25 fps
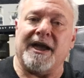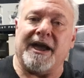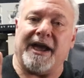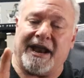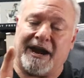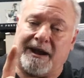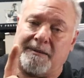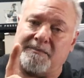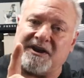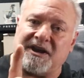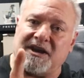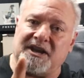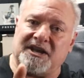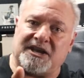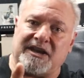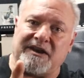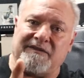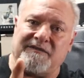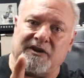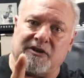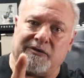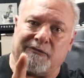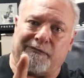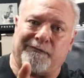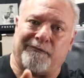And I'm gonna
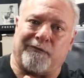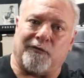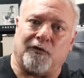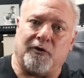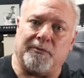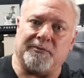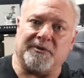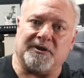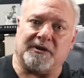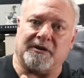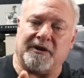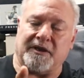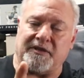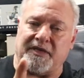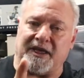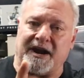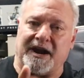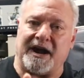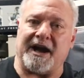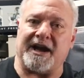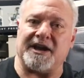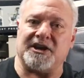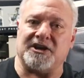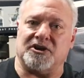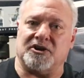give you the formula that
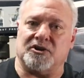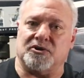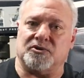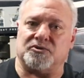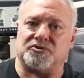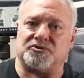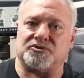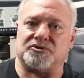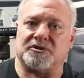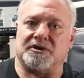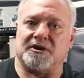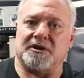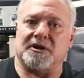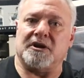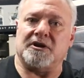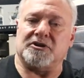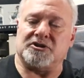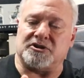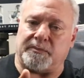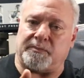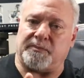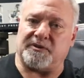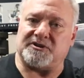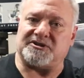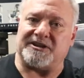I use
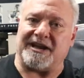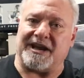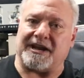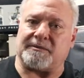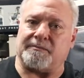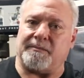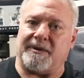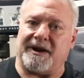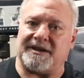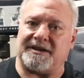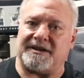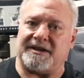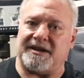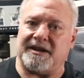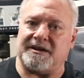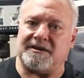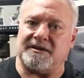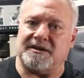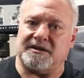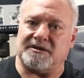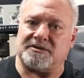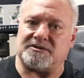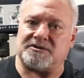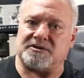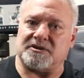to protect my
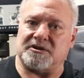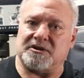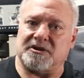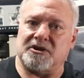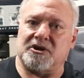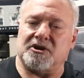kidneys.